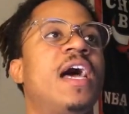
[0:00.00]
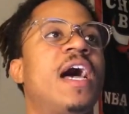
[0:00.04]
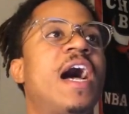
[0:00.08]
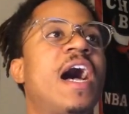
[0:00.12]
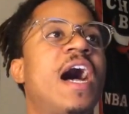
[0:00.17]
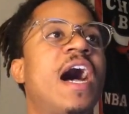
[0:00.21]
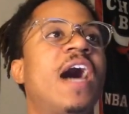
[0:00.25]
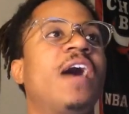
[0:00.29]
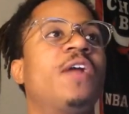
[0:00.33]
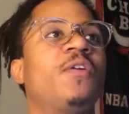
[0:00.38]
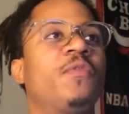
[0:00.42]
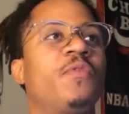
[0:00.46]

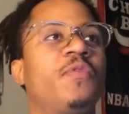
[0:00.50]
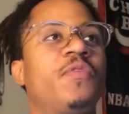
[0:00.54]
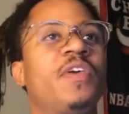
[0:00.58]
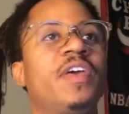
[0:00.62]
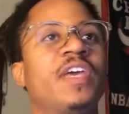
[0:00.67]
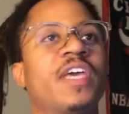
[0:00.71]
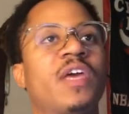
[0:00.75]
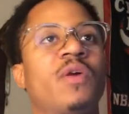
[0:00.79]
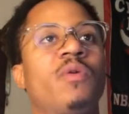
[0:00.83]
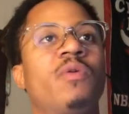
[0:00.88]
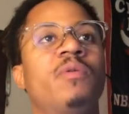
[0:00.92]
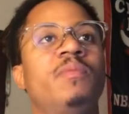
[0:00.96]
I don't
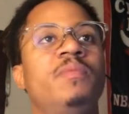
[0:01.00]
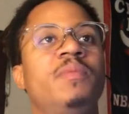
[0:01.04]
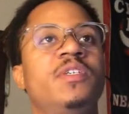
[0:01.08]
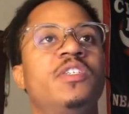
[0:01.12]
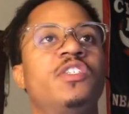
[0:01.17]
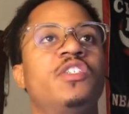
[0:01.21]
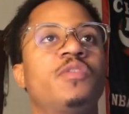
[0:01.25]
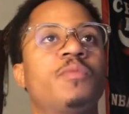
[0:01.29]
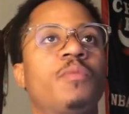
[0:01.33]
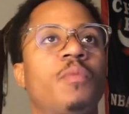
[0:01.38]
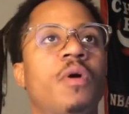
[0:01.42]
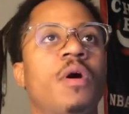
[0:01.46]
think it would be
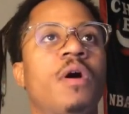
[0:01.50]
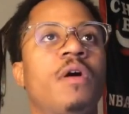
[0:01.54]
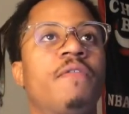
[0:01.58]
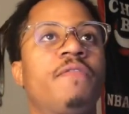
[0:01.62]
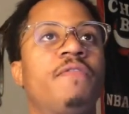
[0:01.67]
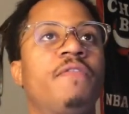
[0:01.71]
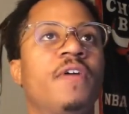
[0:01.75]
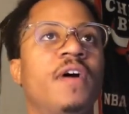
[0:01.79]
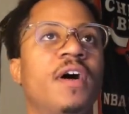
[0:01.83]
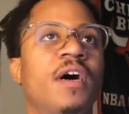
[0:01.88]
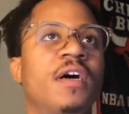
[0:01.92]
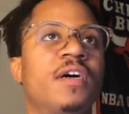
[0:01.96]
smart
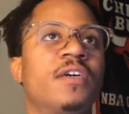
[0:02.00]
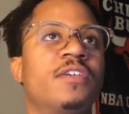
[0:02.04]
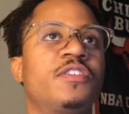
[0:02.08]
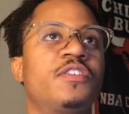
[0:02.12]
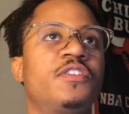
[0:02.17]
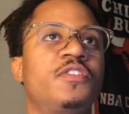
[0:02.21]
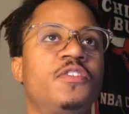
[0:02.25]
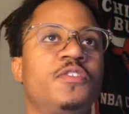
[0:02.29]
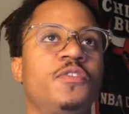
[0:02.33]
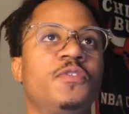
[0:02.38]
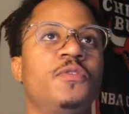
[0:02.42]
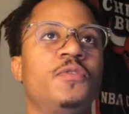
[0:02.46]
for
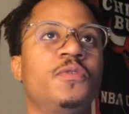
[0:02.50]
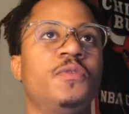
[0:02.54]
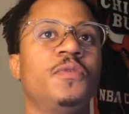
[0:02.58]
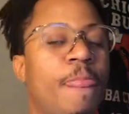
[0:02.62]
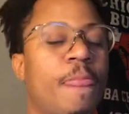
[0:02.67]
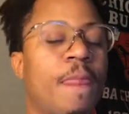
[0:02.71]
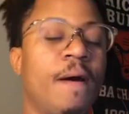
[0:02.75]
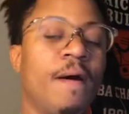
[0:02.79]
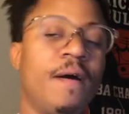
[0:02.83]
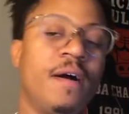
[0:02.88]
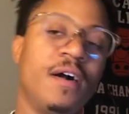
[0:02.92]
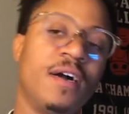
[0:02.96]
us to
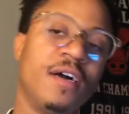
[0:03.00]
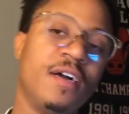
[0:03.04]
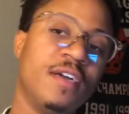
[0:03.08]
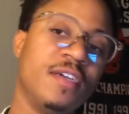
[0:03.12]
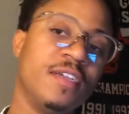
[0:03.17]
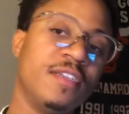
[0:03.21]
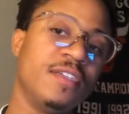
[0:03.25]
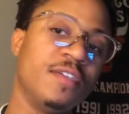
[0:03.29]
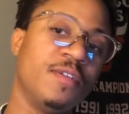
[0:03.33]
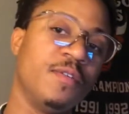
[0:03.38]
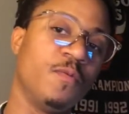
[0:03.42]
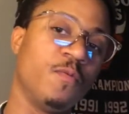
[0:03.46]

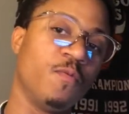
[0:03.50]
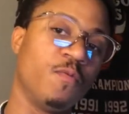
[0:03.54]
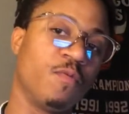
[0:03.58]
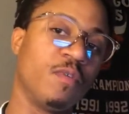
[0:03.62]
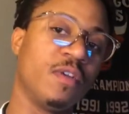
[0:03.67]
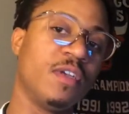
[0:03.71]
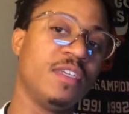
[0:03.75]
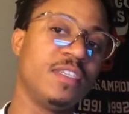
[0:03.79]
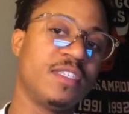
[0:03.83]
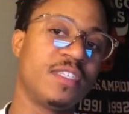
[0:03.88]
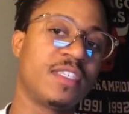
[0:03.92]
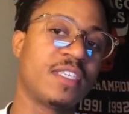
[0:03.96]

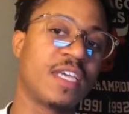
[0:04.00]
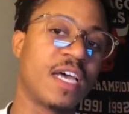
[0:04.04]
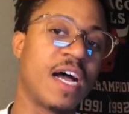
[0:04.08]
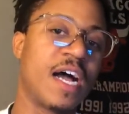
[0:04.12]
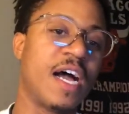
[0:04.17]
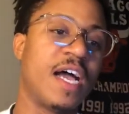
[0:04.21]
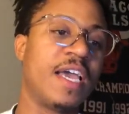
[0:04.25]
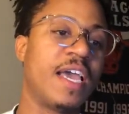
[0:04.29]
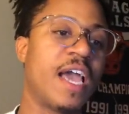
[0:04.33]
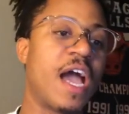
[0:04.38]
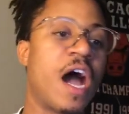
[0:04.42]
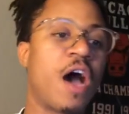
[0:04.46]

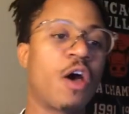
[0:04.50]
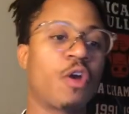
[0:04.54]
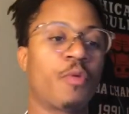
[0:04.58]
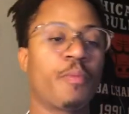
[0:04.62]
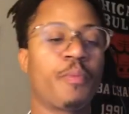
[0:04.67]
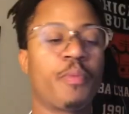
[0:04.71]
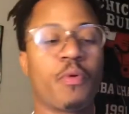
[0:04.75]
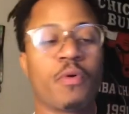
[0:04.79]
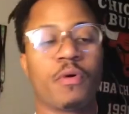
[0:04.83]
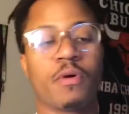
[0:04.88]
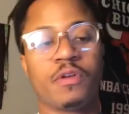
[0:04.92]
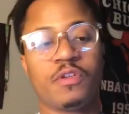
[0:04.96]
re-sign Otto
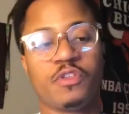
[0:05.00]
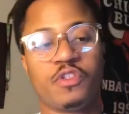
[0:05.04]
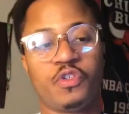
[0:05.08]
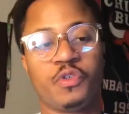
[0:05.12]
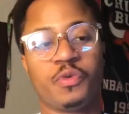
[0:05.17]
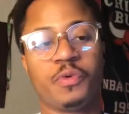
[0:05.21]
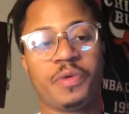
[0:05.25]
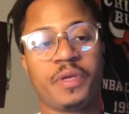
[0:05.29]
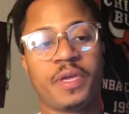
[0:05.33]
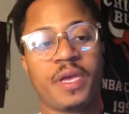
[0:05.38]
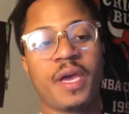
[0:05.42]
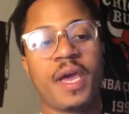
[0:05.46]
Porter
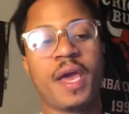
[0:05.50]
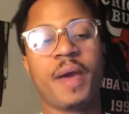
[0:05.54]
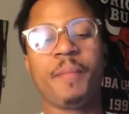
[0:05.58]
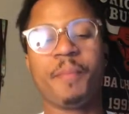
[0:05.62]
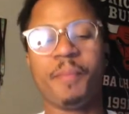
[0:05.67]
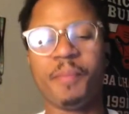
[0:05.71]
Jr.